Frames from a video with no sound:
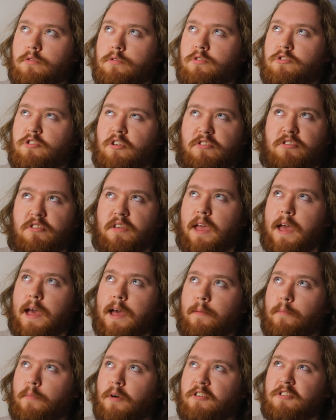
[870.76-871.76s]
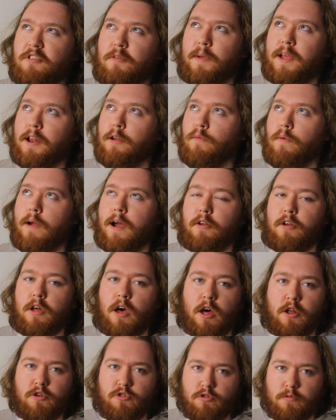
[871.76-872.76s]
just to get it must have been around
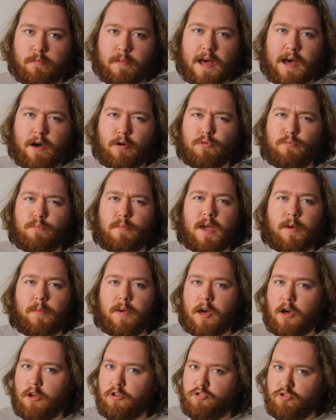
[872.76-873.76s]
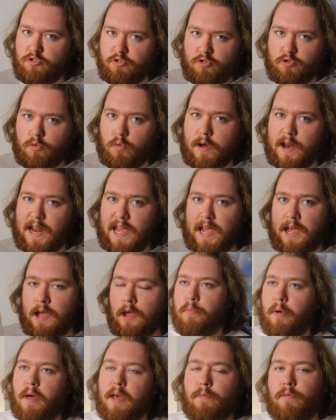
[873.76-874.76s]
£100, maybe 120.
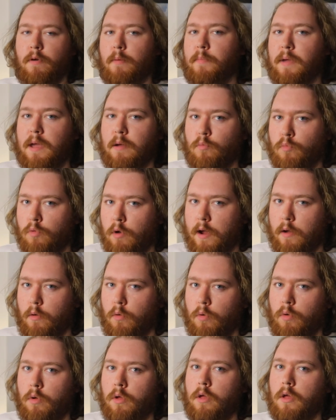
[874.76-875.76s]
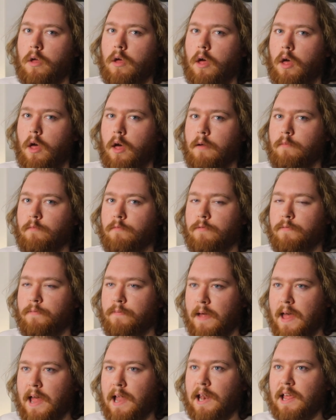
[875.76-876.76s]
But if I'm being real, I'm
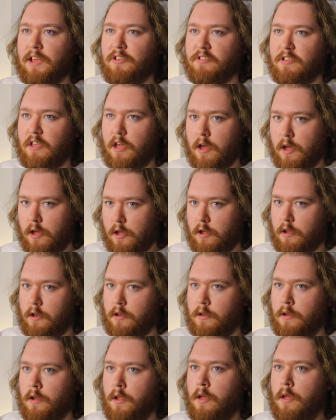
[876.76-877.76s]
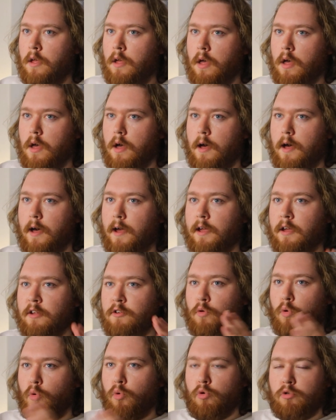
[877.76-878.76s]
fairly certain I
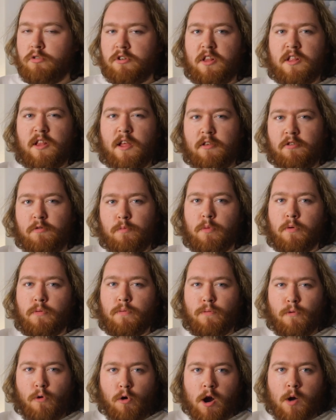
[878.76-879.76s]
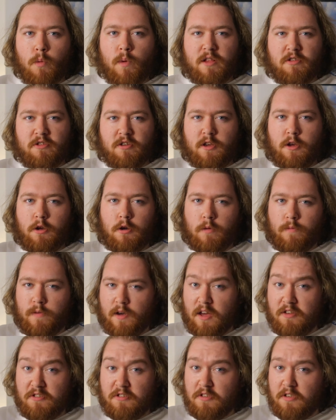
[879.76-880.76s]
had ordered this before I went to
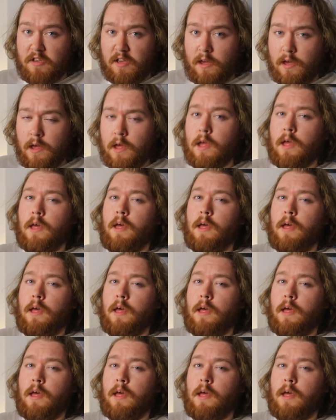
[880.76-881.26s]
university,